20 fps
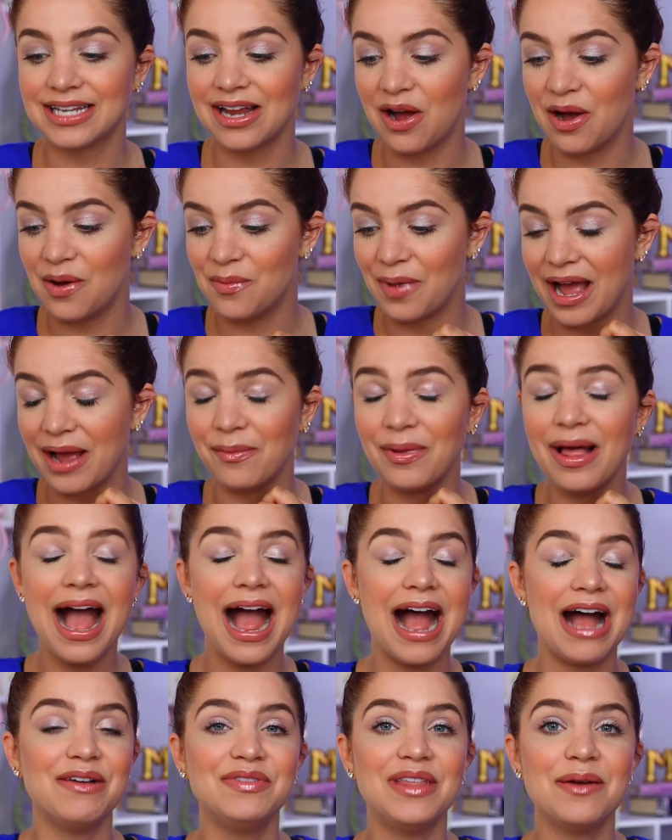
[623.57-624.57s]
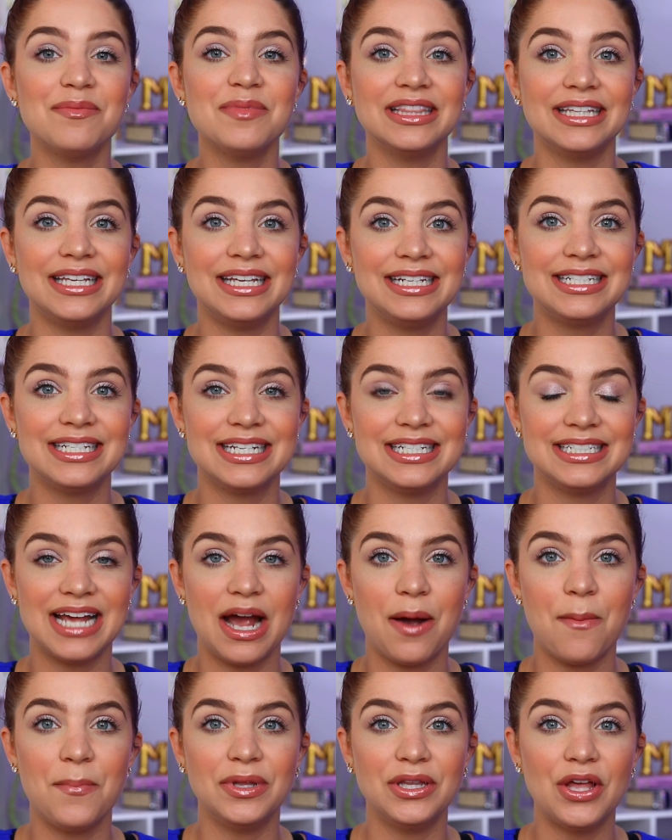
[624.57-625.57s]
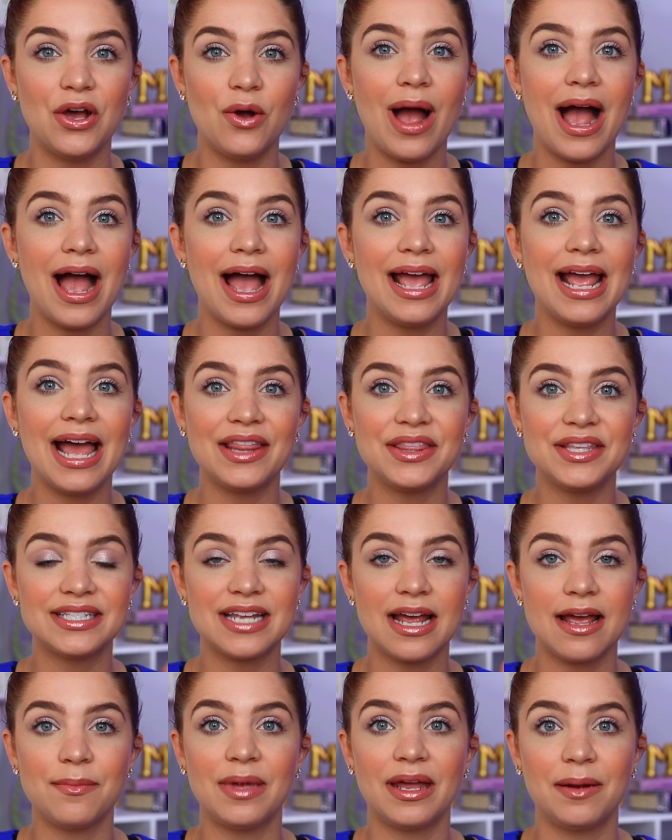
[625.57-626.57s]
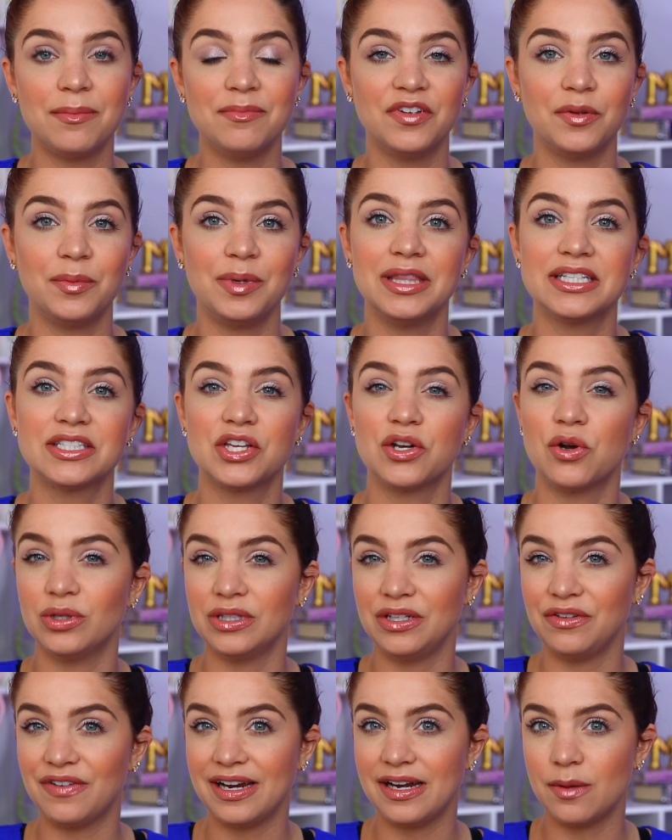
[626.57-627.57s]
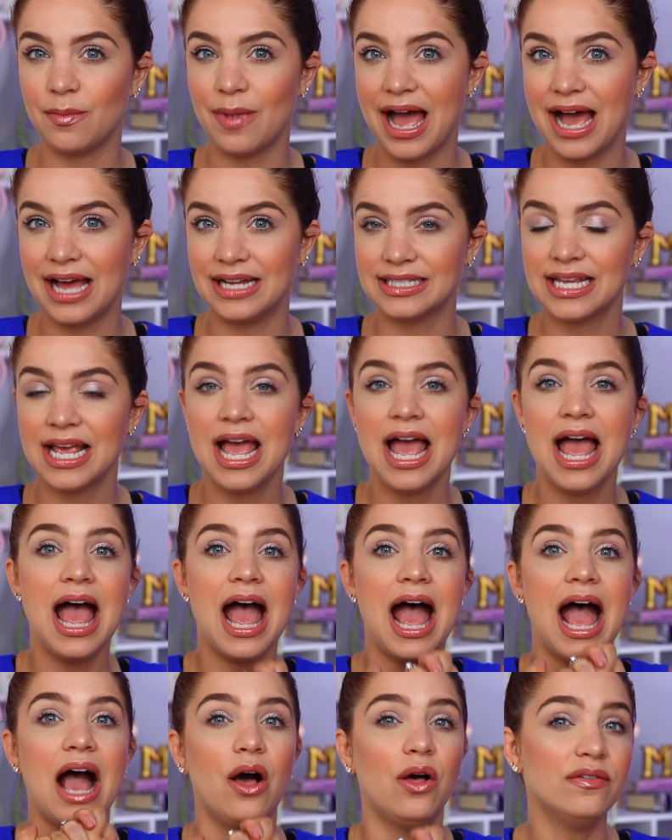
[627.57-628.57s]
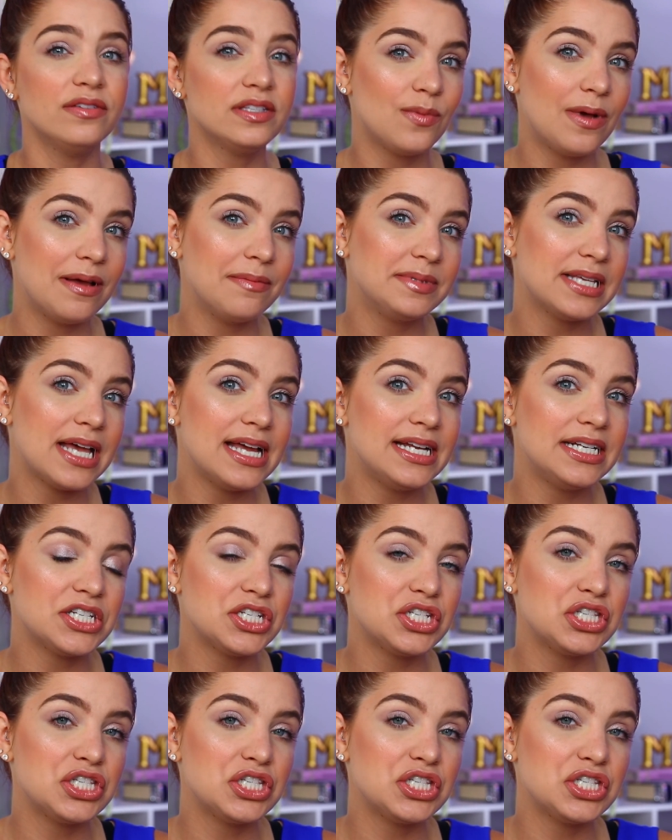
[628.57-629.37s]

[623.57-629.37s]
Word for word: Um, I will have them linked down below. I, at this time that I'm filming this, could only find them at e.l.f.'s website.